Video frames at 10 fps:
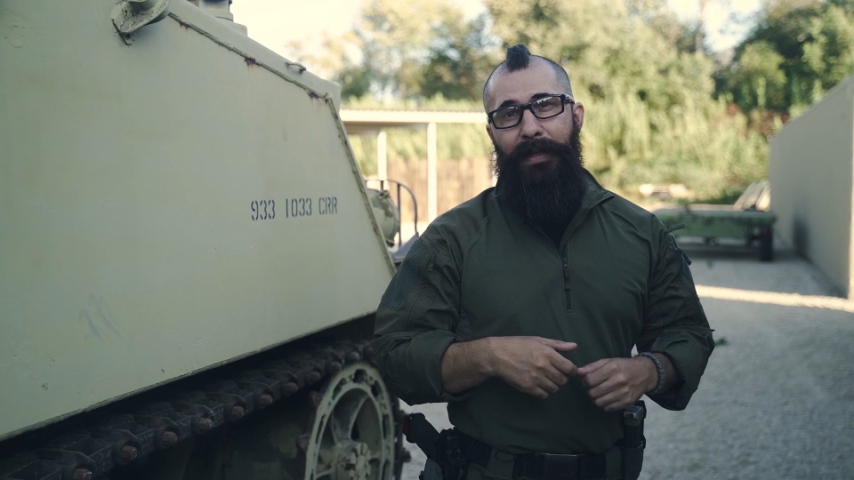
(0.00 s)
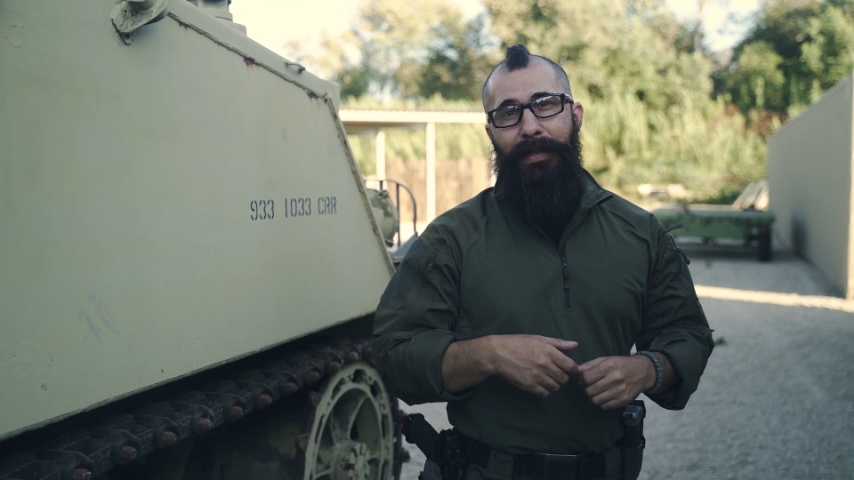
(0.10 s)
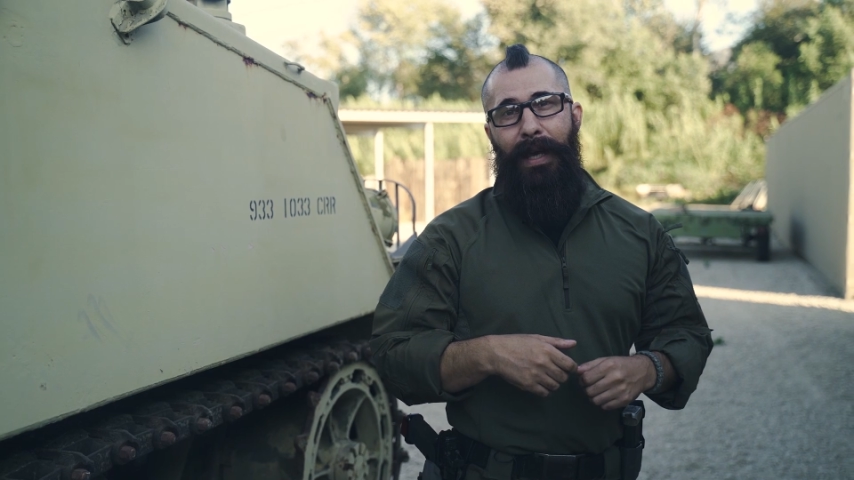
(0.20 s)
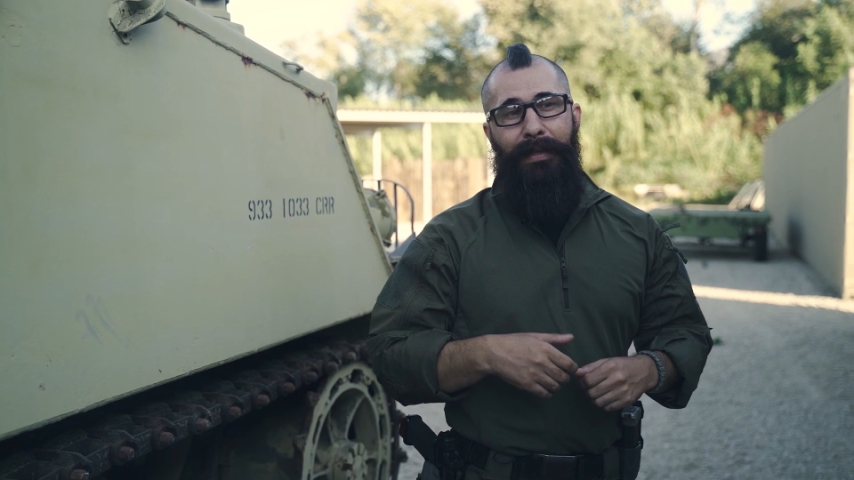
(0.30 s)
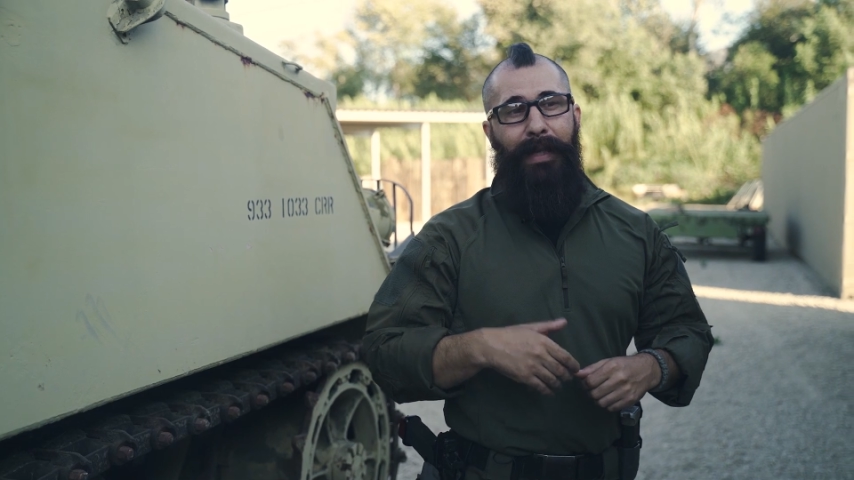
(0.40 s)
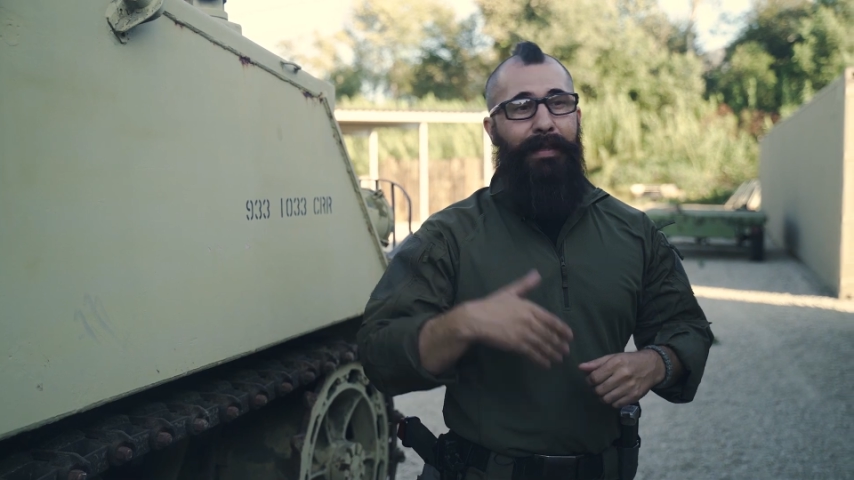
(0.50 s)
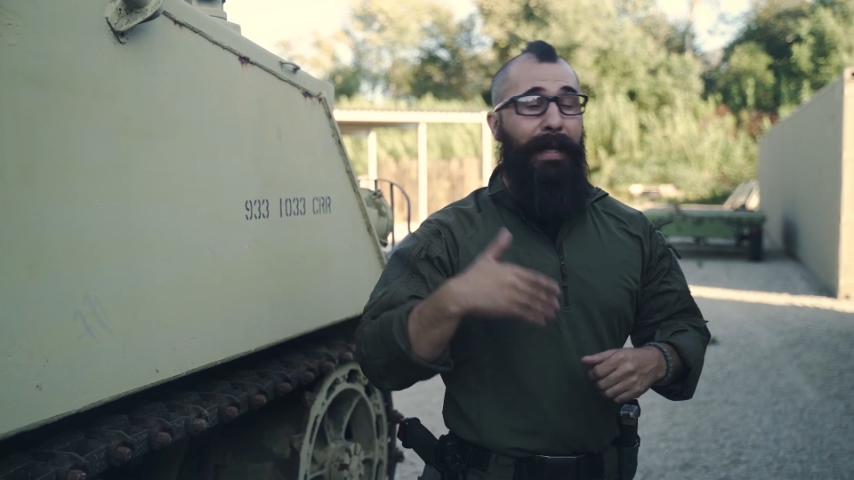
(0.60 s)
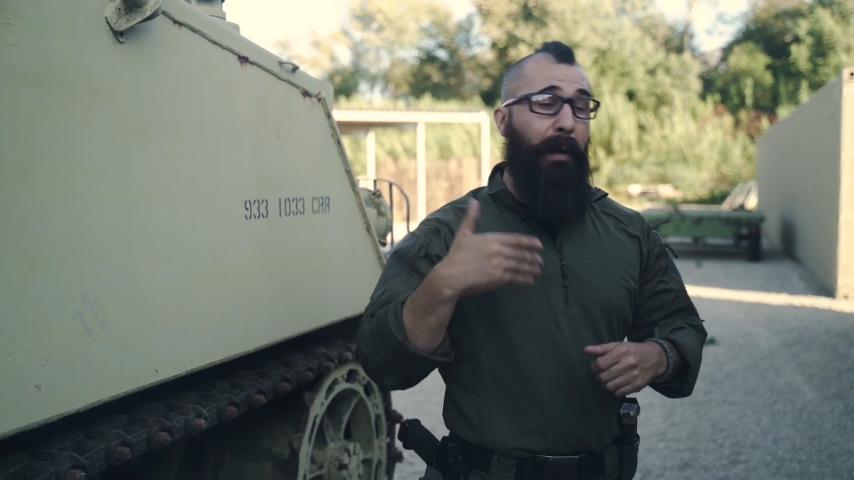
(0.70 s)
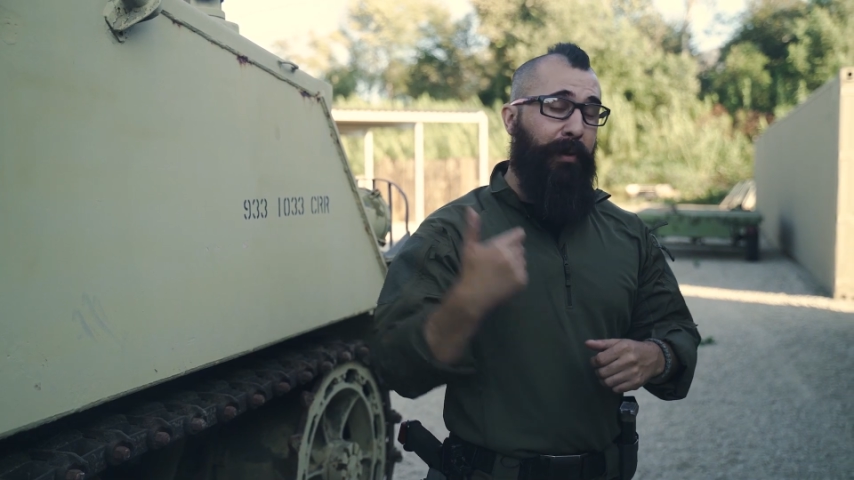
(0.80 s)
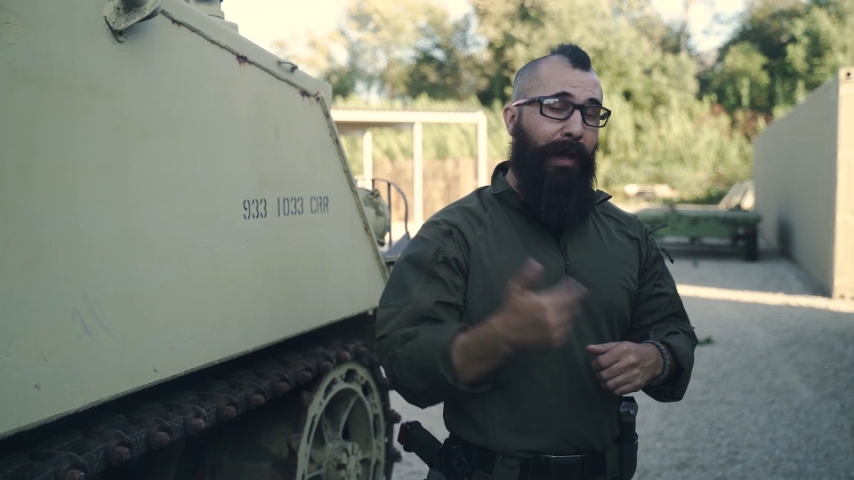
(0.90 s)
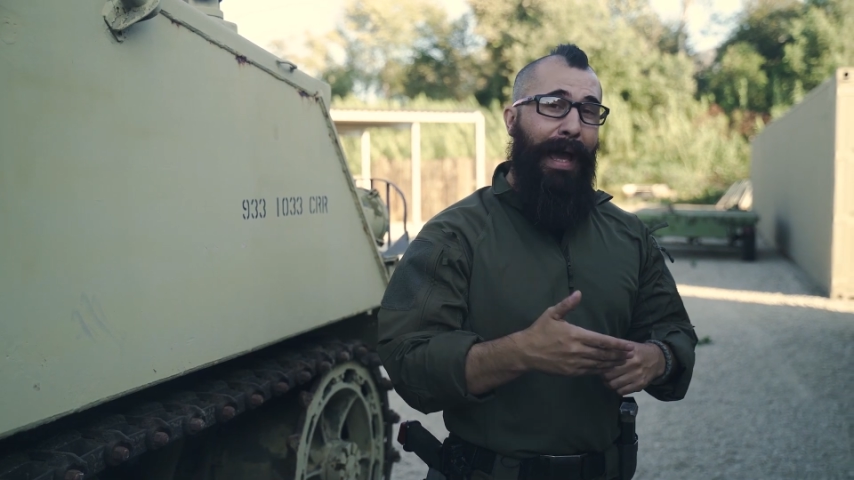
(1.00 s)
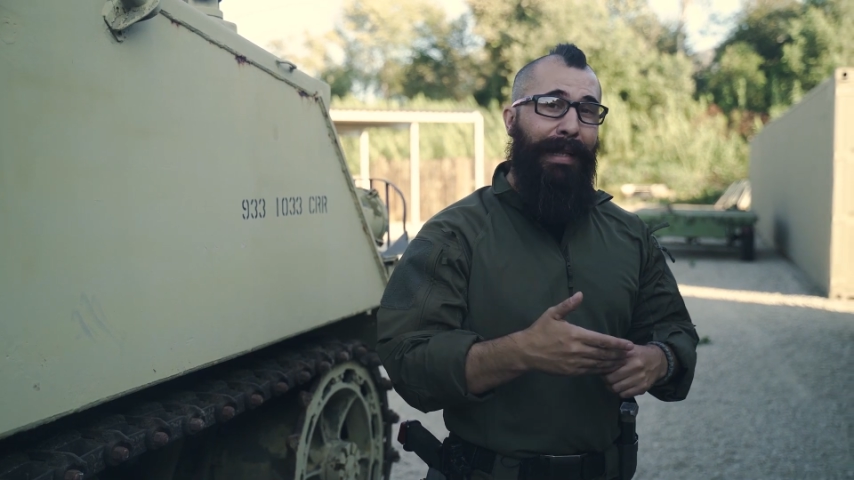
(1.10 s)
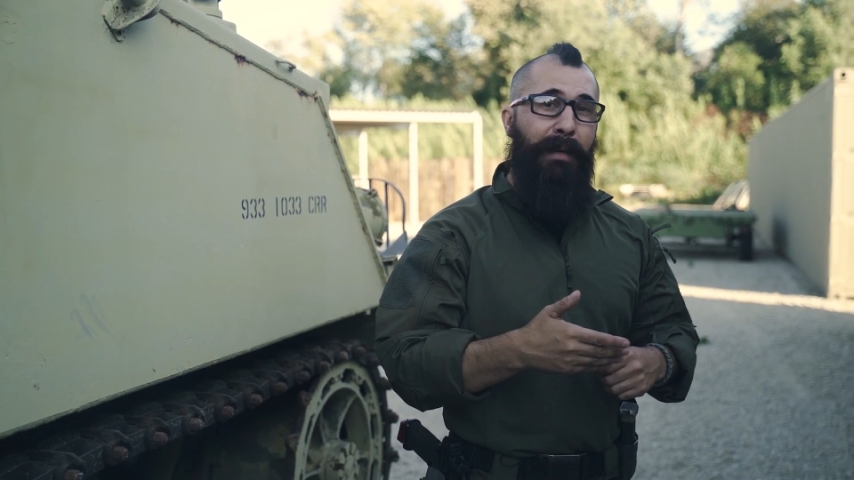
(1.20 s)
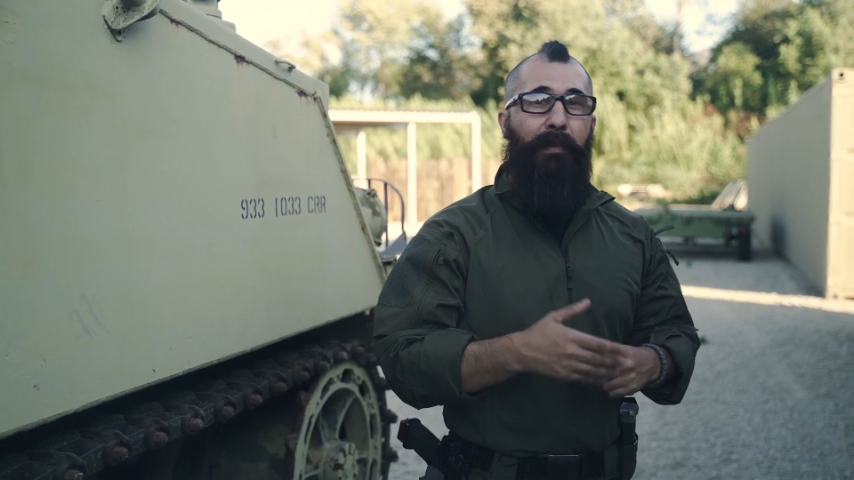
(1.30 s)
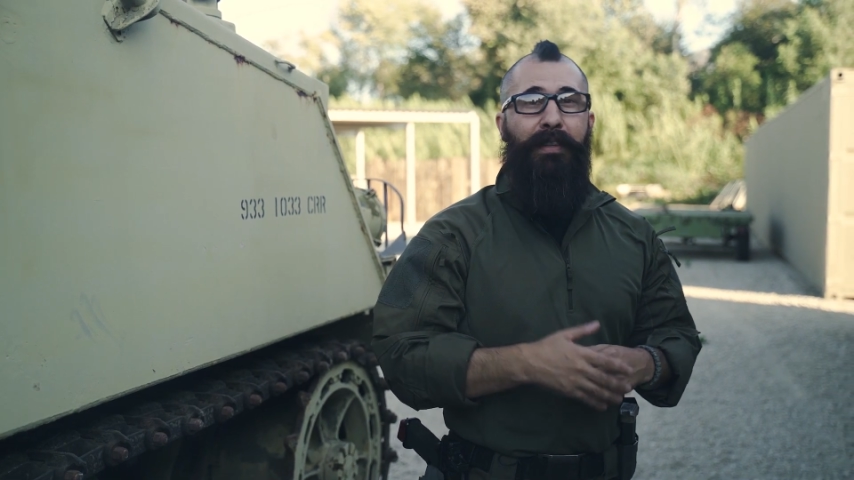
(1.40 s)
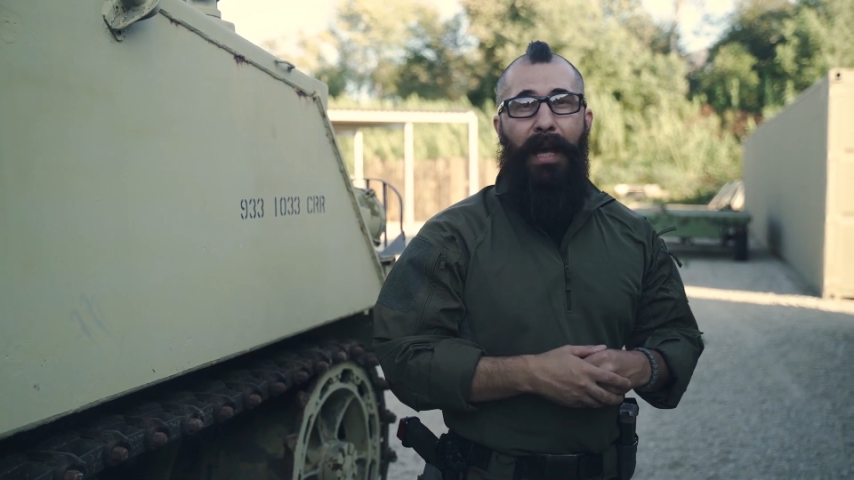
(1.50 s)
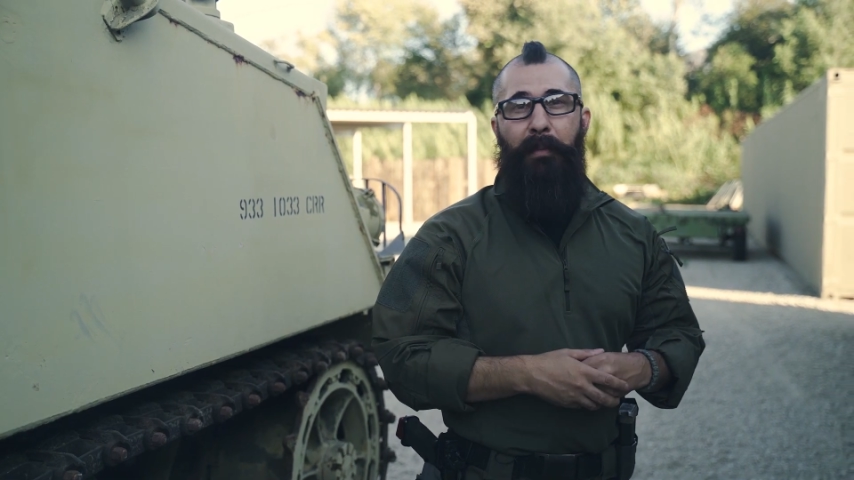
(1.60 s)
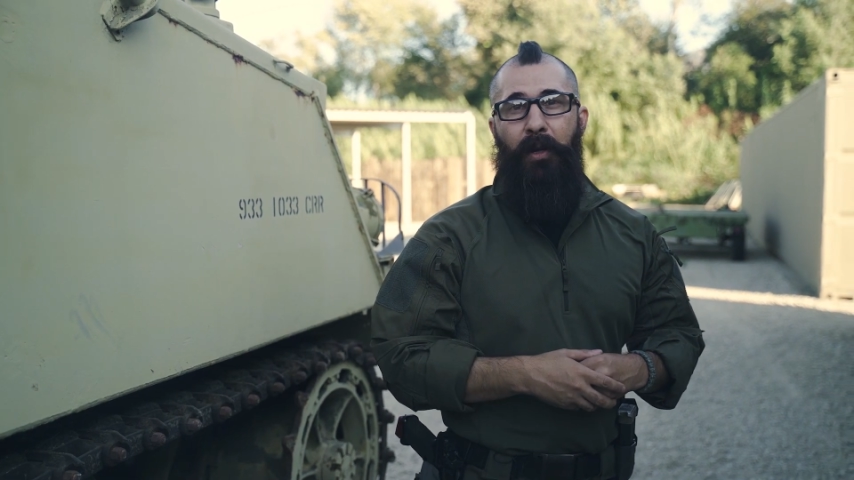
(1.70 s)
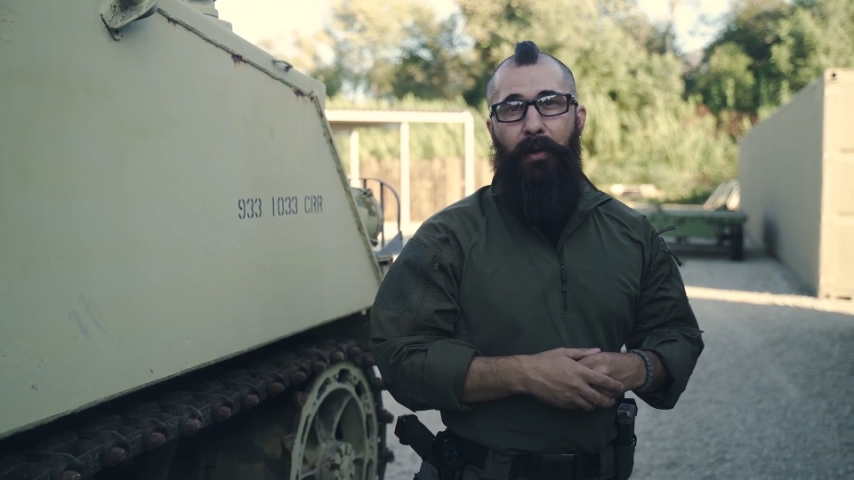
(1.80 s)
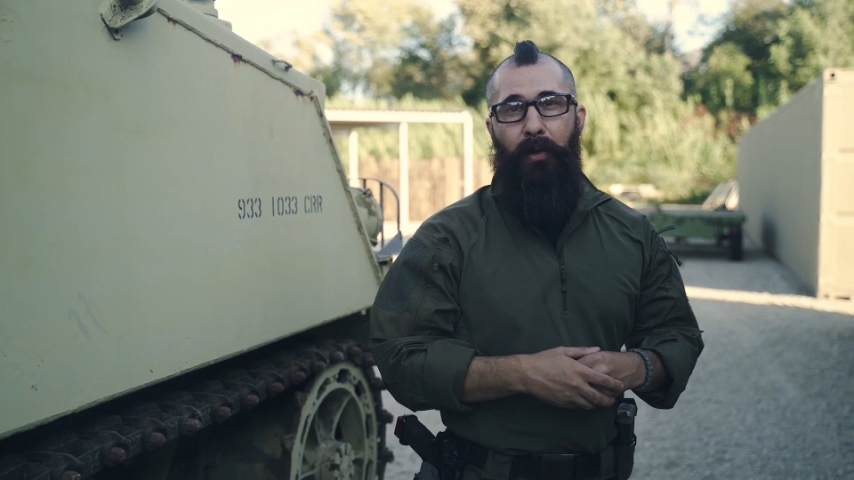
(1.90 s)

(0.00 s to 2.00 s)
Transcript: techniques and applying them every time you go to